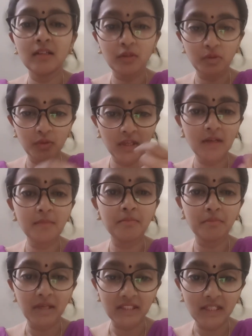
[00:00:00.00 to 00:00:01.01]
to the
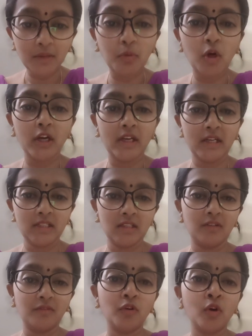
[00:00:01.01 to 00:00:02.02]
mother body
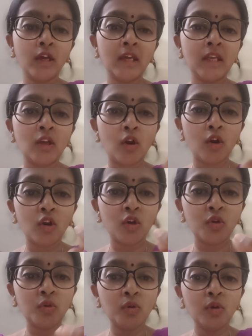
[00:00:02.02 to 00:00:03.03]
itself. Okay, in order
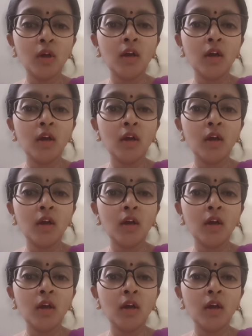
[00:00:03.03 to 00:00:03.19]
to